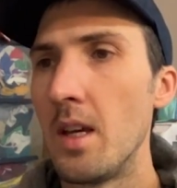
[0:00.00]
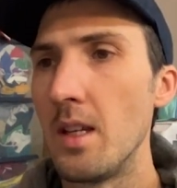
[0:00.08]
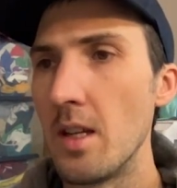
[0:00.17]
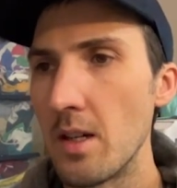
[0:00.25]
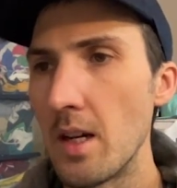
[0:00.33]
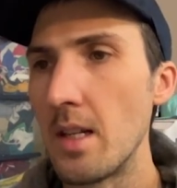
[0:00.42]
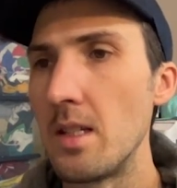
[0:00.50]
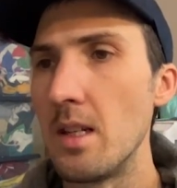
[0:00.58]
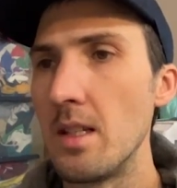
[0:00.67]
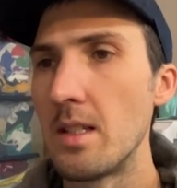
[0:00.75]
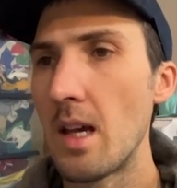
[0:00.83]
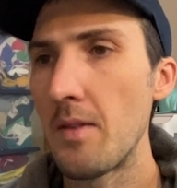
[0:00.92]
Year
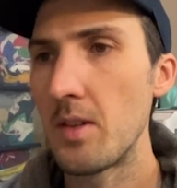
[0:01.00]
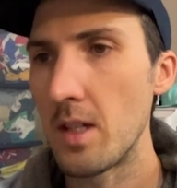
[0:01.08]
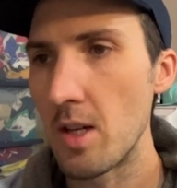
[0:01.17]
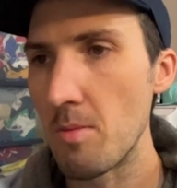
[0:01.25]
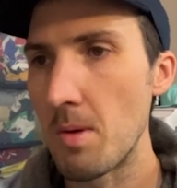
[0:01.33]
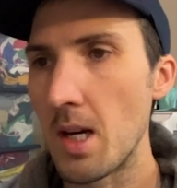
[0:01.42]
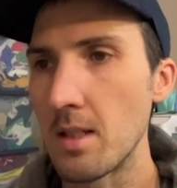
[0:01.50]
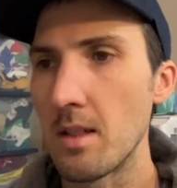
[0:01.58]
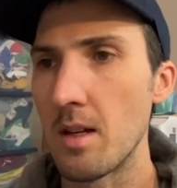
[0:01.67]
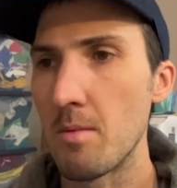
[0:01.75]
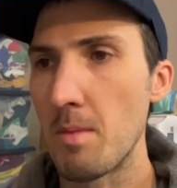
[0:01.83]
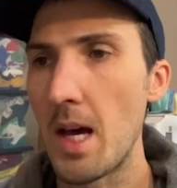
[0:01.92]
1987, gearbox
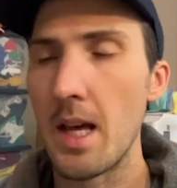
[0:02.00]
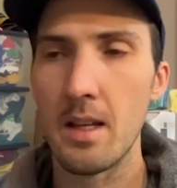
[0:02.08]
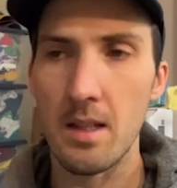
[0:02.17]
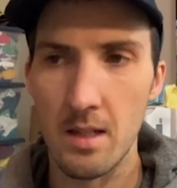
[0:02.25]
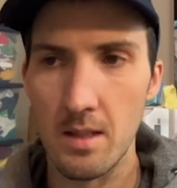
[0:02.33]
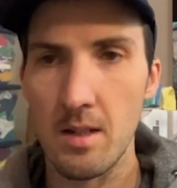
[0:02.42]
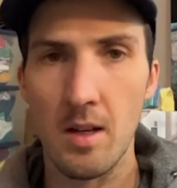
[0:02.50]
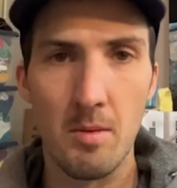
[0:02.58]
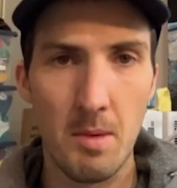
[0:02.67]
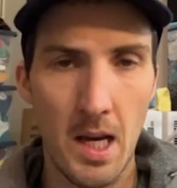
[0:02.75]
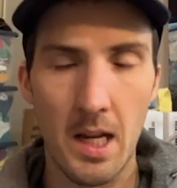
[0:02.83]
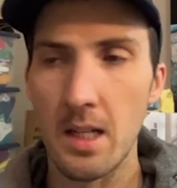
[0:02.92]
automatic. It is an
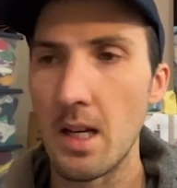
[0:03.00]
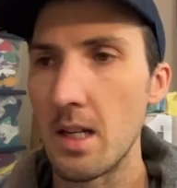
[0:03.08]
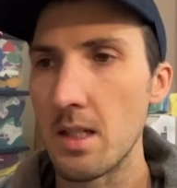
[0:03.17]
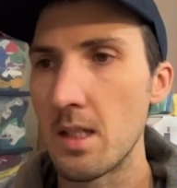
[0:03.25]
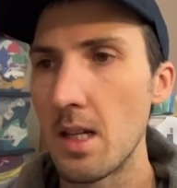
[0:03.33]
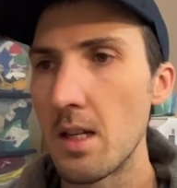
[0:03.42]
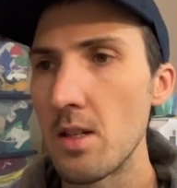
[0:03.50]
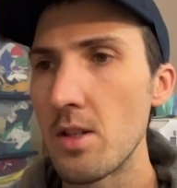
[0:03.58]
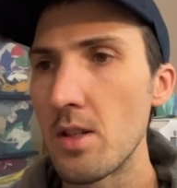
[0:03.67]
automatic, not a standard